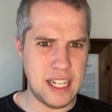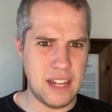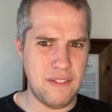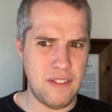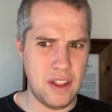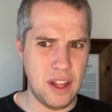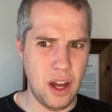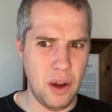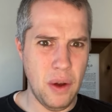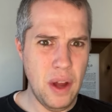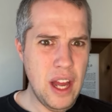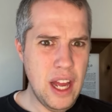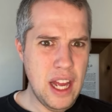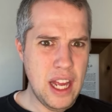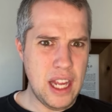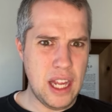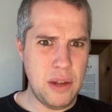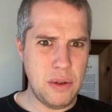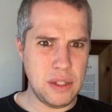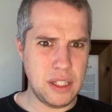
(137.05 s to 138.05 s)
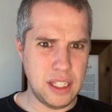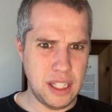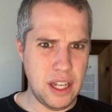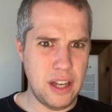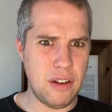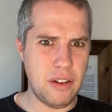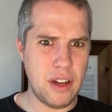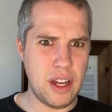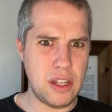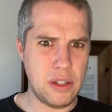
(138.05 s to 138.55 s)
even though he was
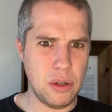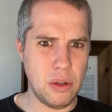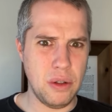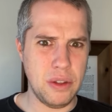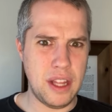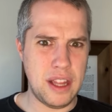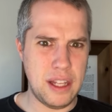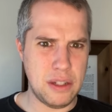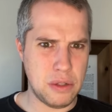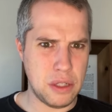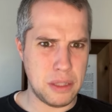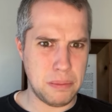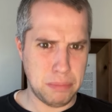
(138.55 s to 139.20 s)
literally told that this was